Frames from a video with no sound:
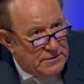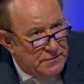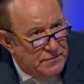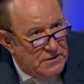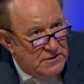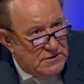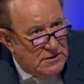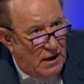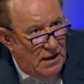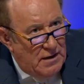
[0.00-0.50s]
of
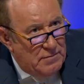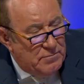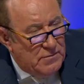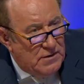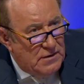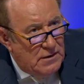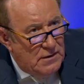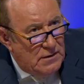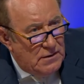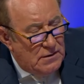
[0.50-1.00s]
the well, time.
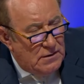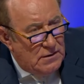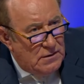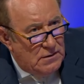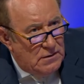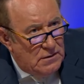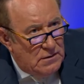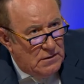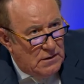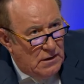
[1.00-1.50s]
You, you used
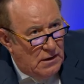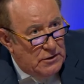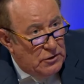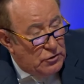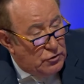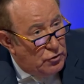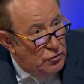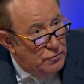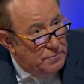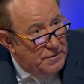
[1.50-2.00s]
to get it when And
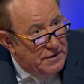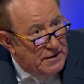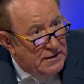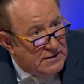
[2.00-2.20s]
it could arrived. be